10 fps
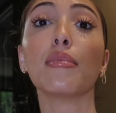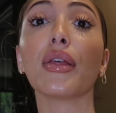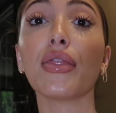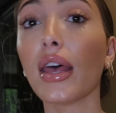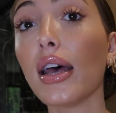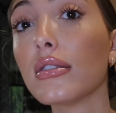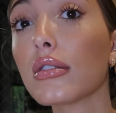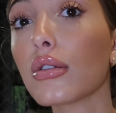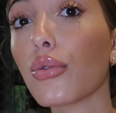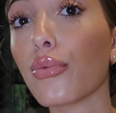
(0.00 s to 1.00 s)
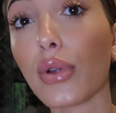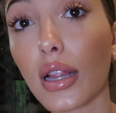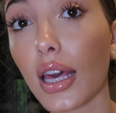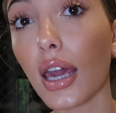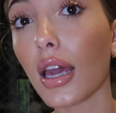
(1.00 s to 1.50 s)
But this
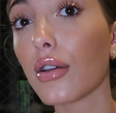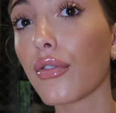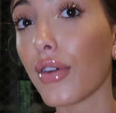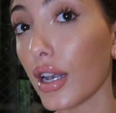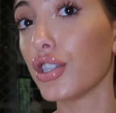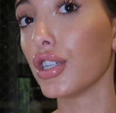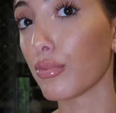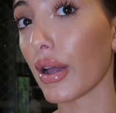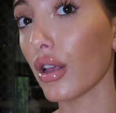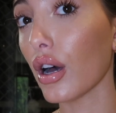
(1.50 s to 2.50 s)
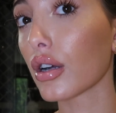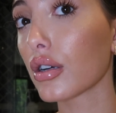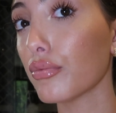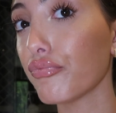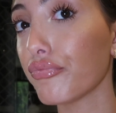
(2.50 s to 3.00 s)
really finishes my look.